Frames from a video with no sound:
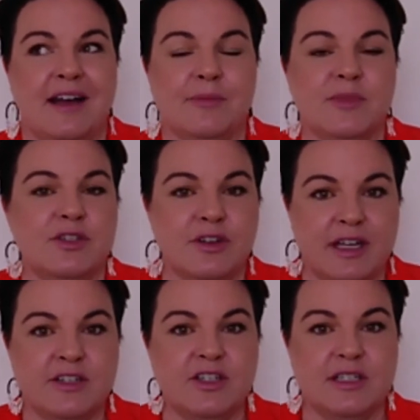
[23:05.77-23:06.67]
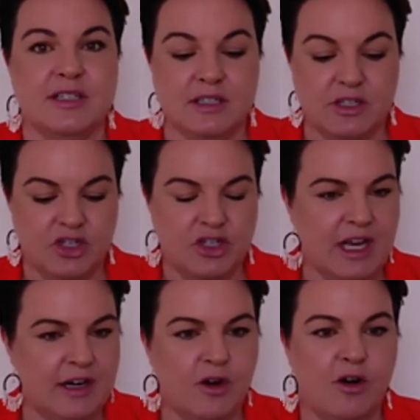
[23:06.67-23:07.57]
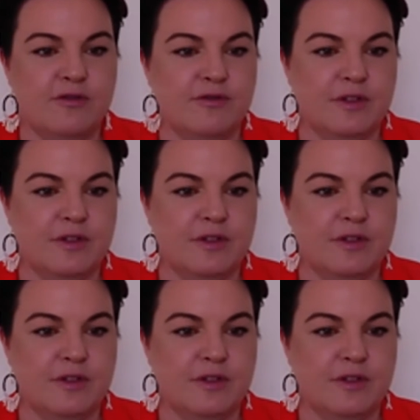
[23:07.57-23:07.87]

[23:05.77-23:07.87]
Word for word: strategies to shut off